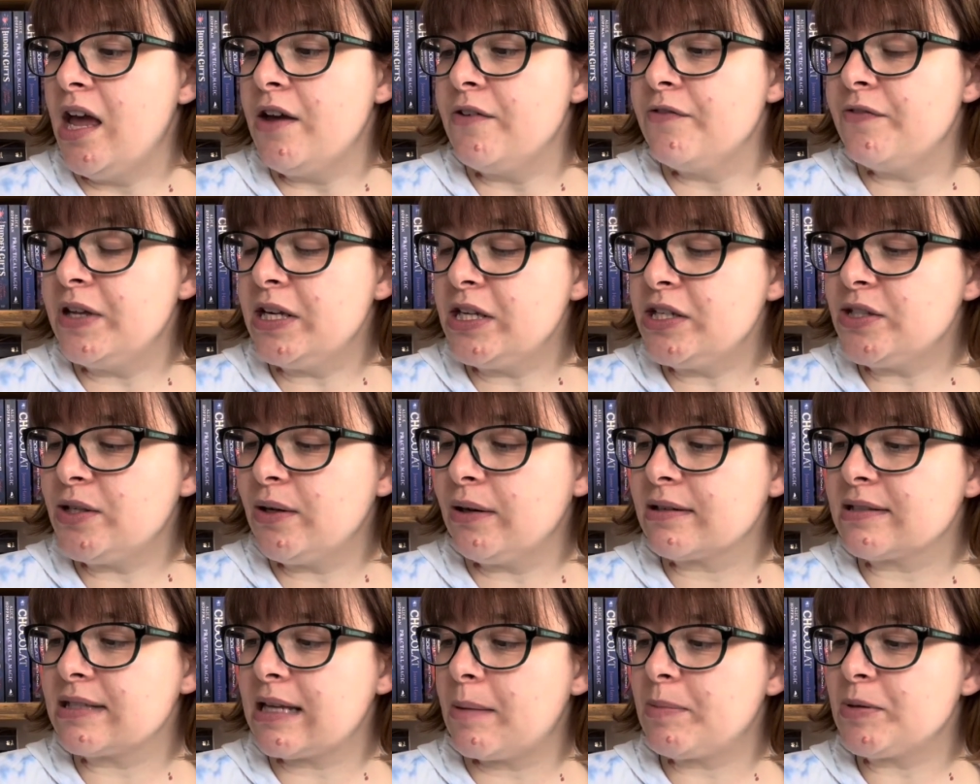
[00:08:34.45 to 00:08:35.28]
Finished to
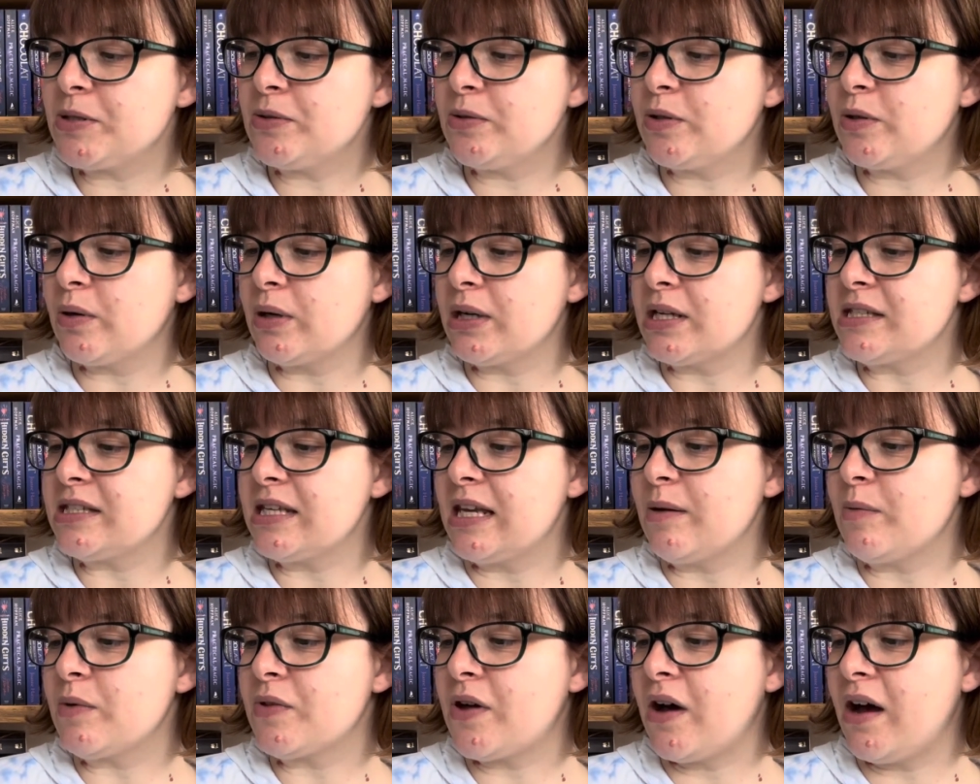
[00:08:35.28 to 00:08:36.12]
exceptional quality
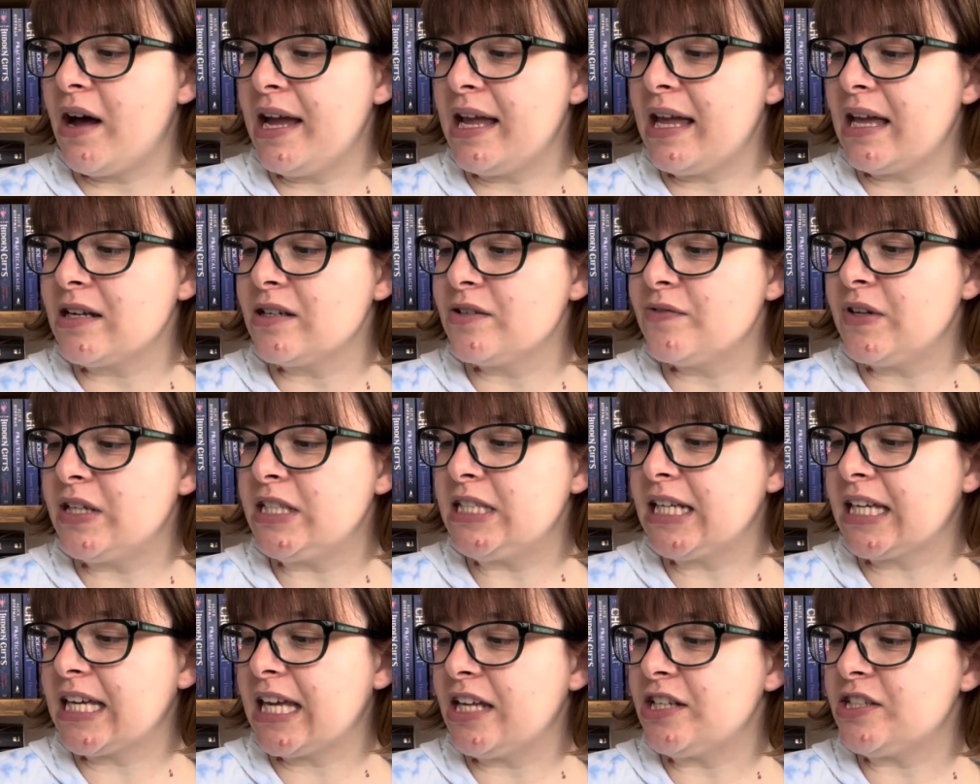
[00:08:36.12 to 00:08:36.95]
with high-end
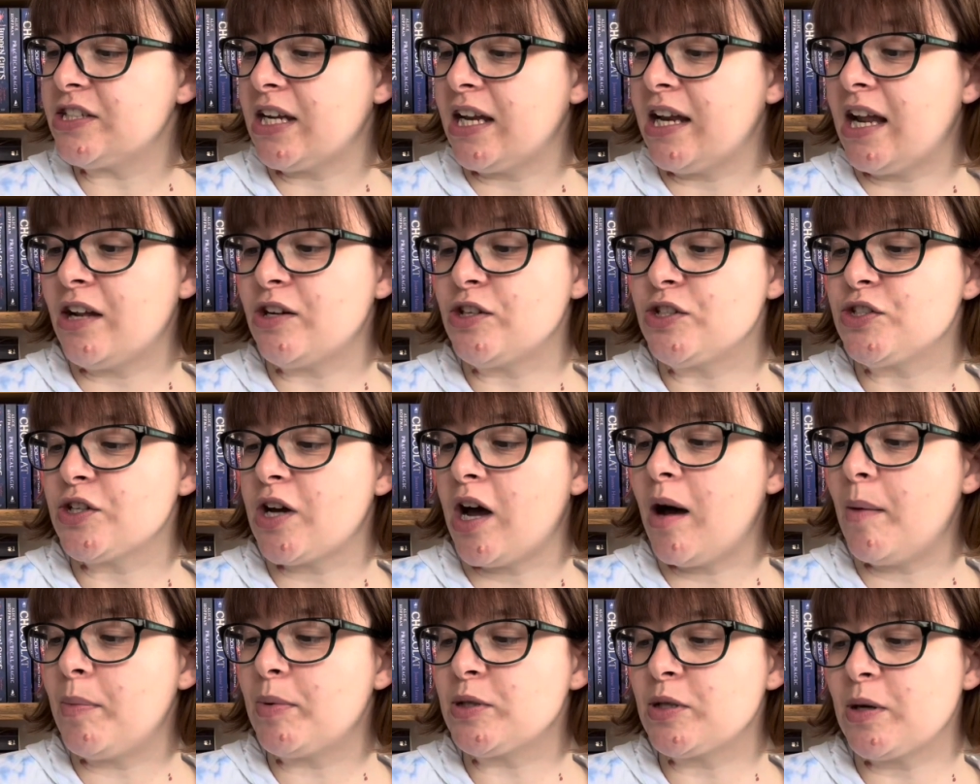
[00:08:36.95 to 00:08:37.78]
fitted kitchen and
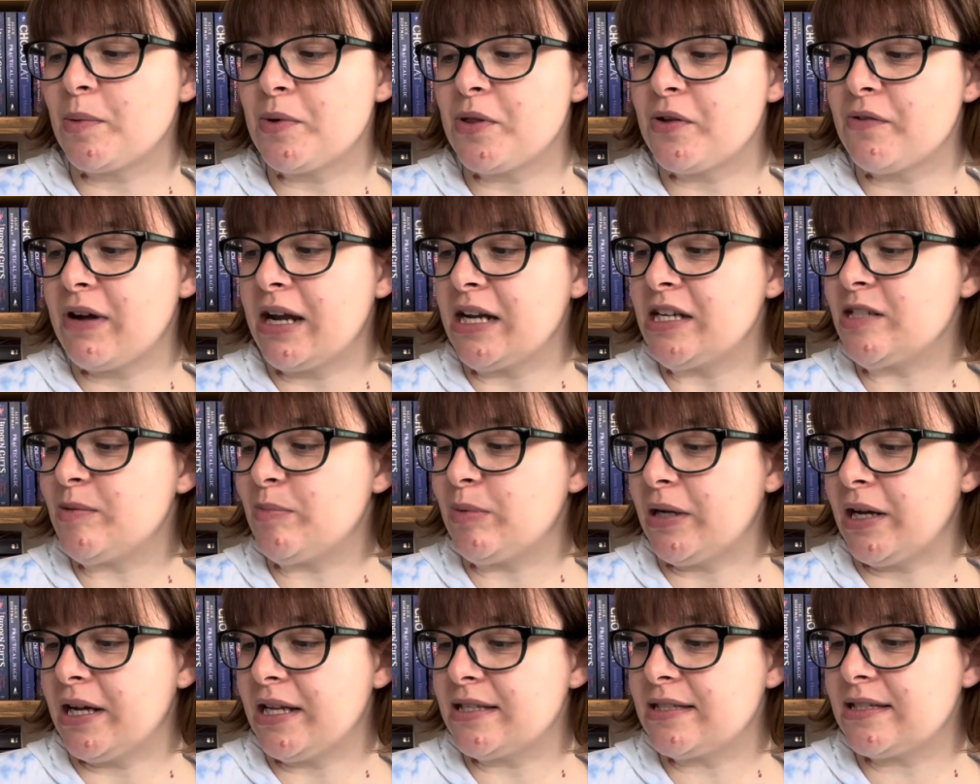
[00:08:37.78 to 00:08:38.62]
sharp top-of-the-range
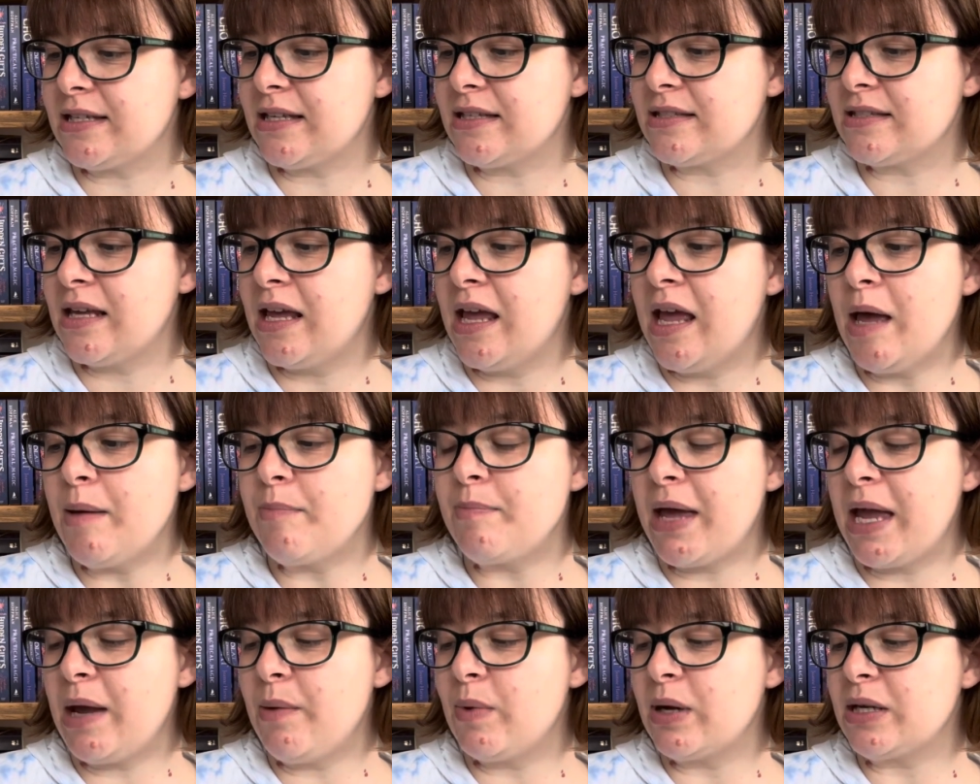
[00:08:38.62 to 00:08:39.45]
appliances.
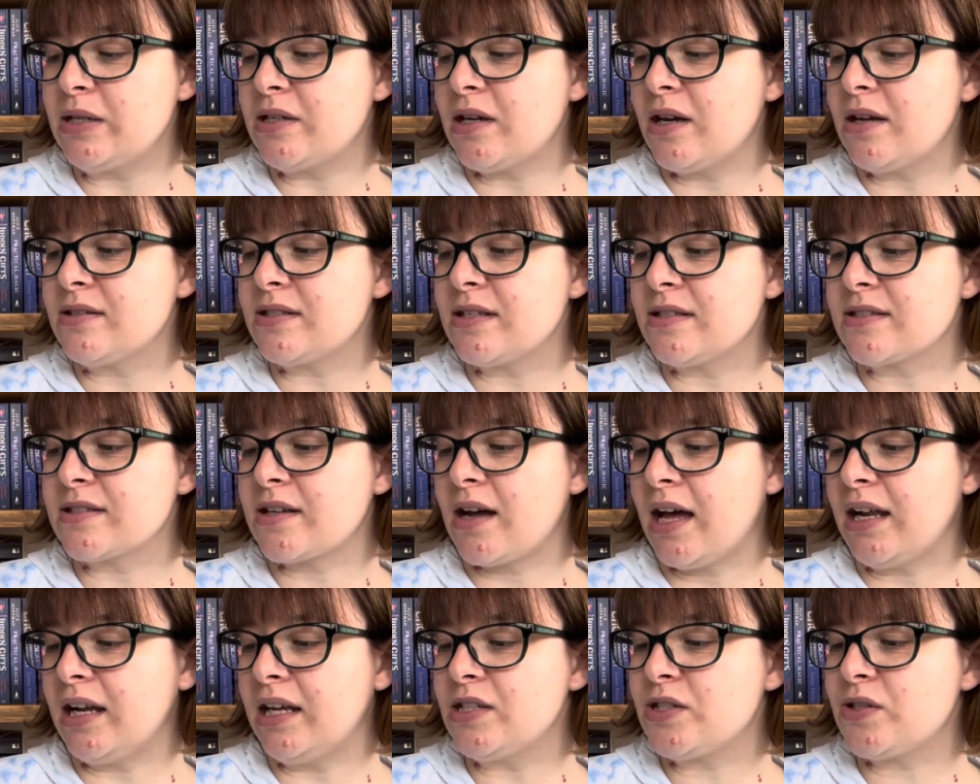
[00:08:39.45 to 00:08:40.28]
Bay windows and
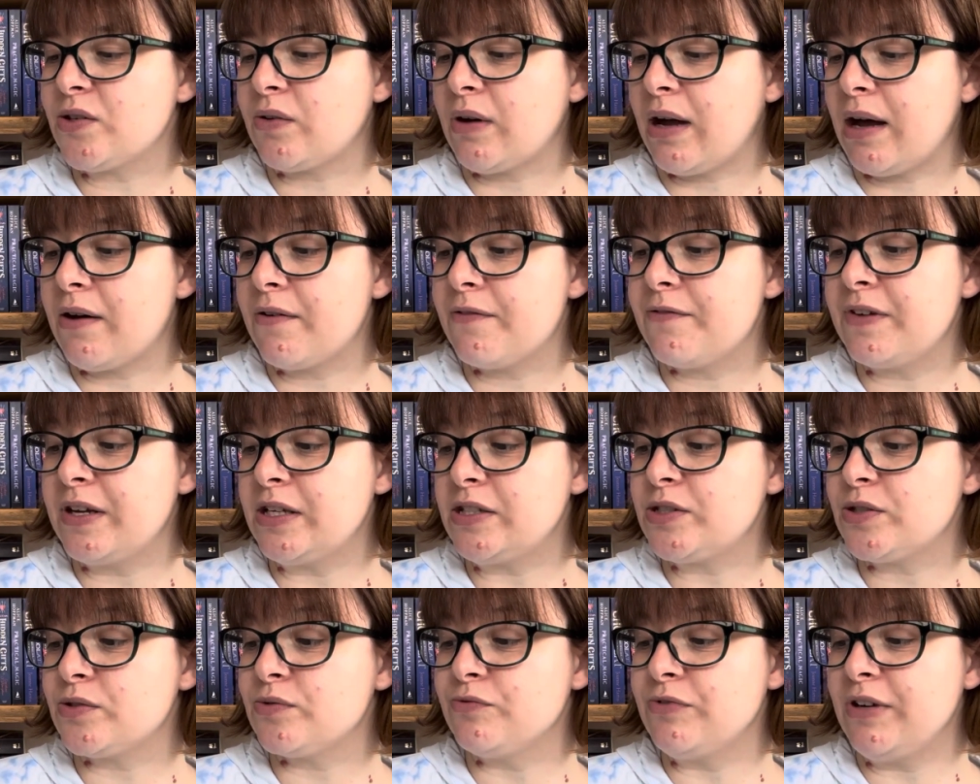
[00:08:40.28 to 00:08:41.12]
skylights throughout,
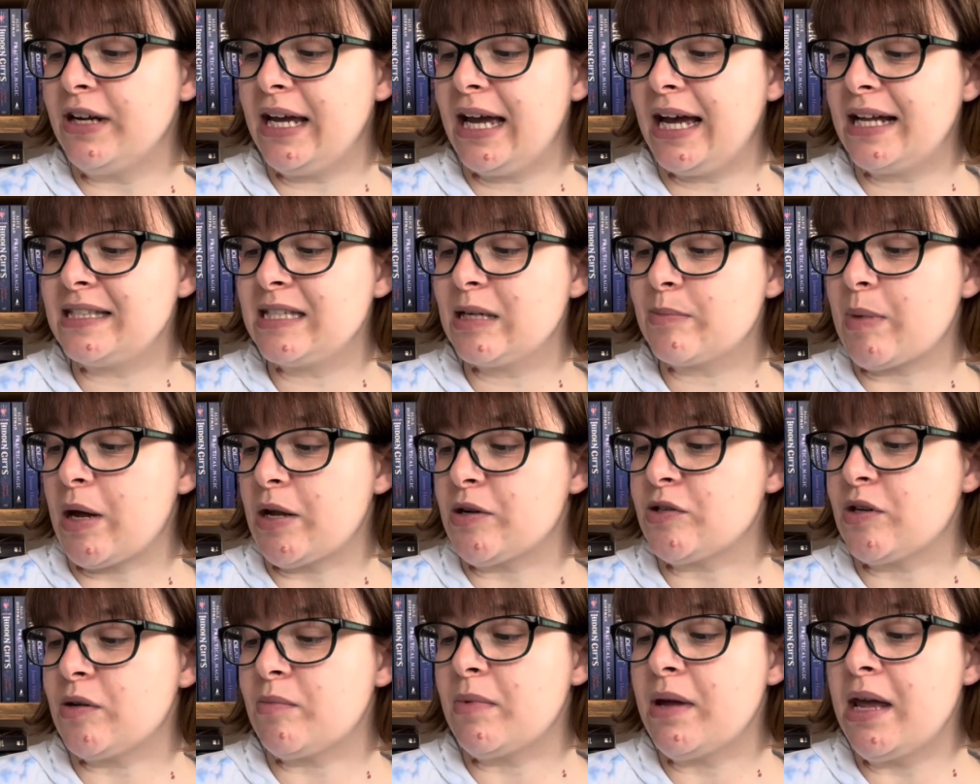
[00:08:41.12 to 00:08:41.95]
features rear attic
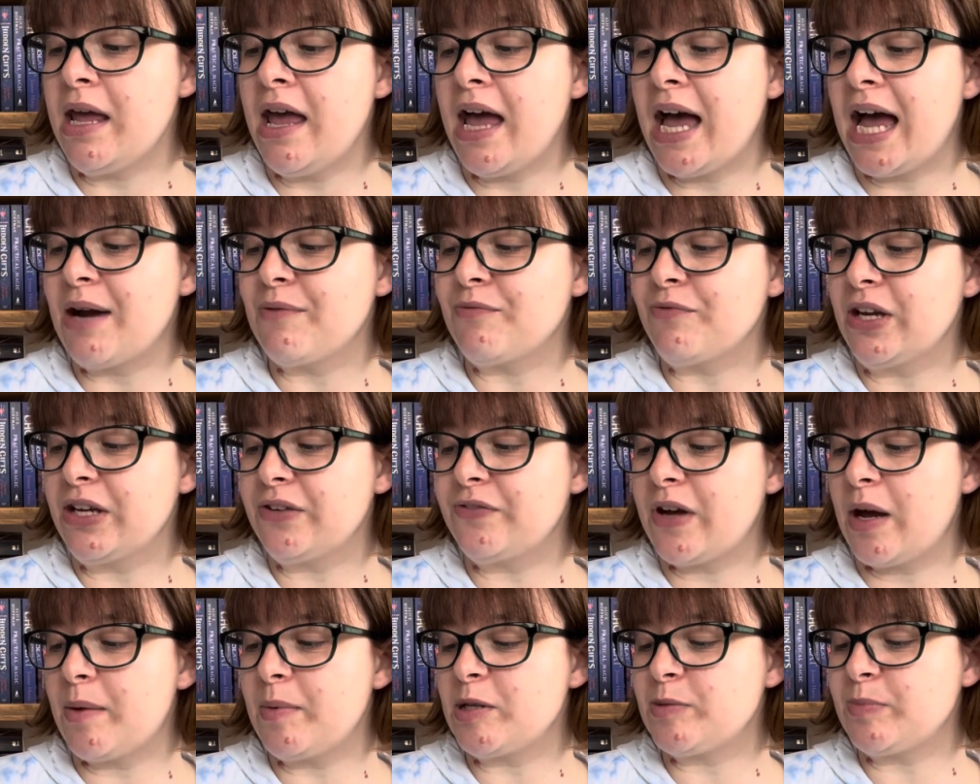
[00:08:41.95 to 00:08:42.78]
bedroom and
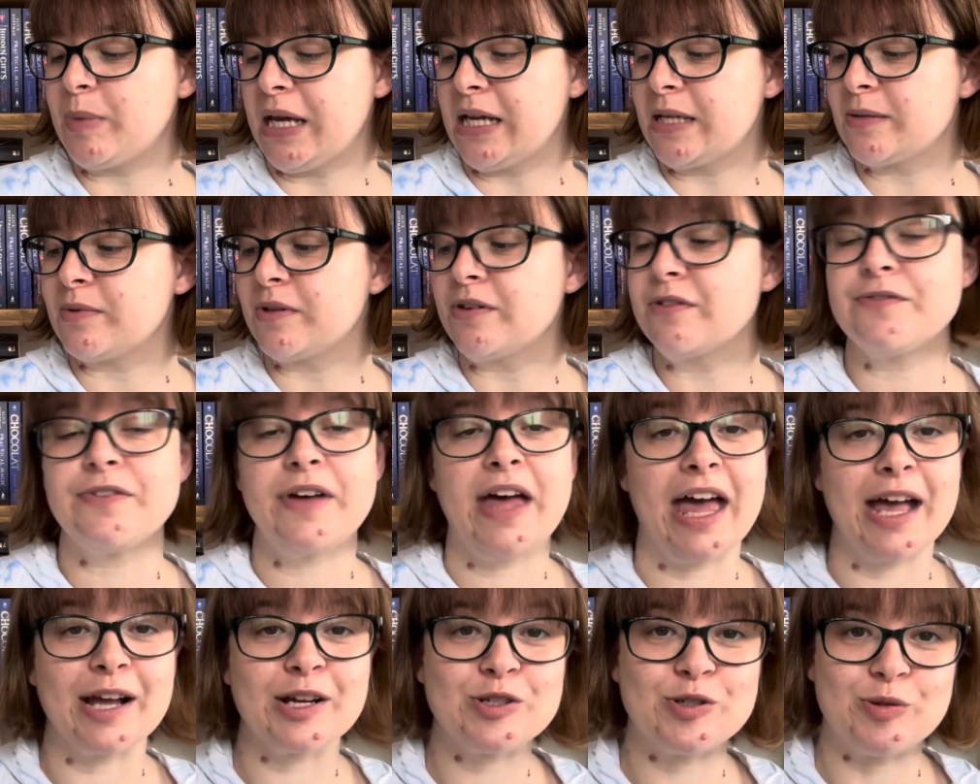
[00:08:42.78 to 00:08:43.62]
refurbished basement for
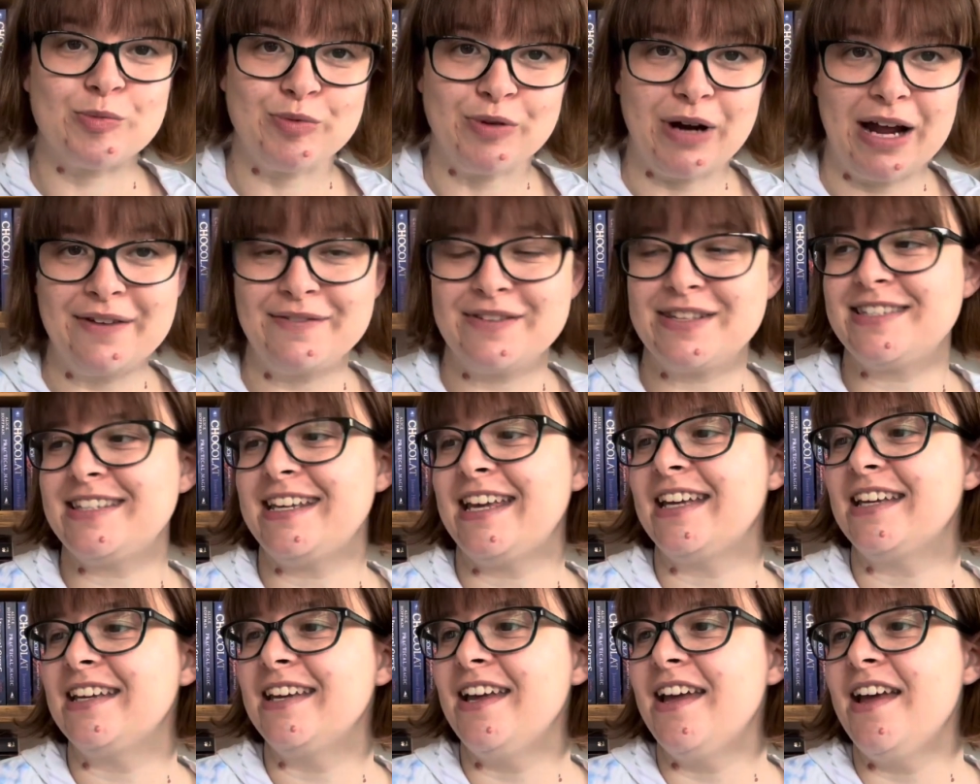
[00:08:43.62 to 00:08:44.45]
extra
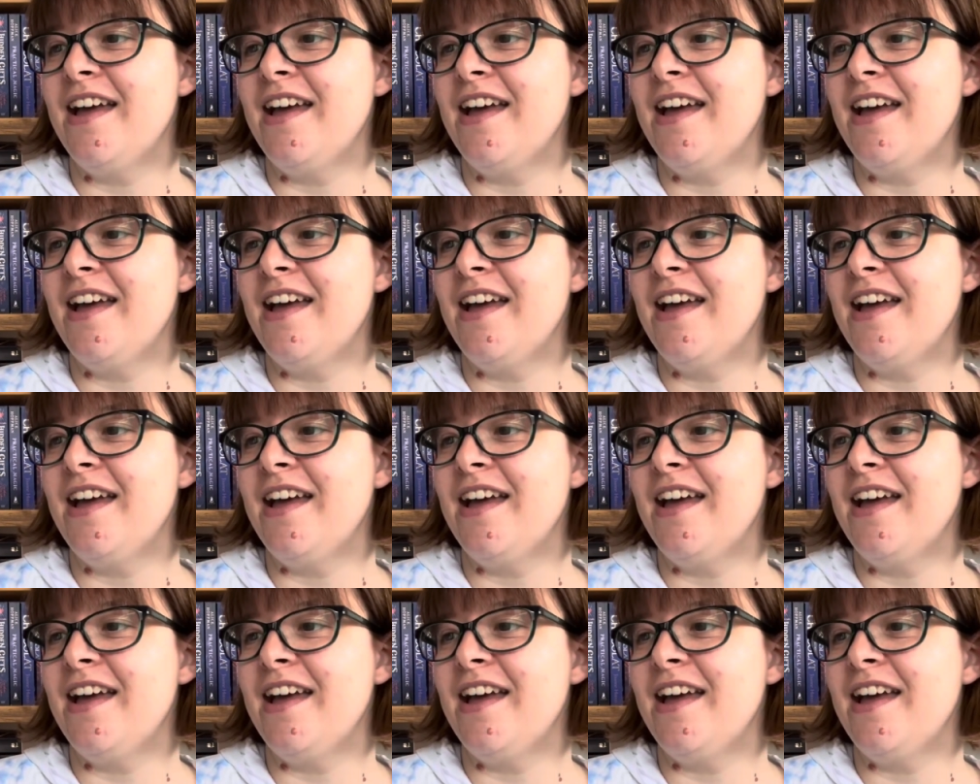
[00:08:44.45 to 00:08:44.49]
privacy.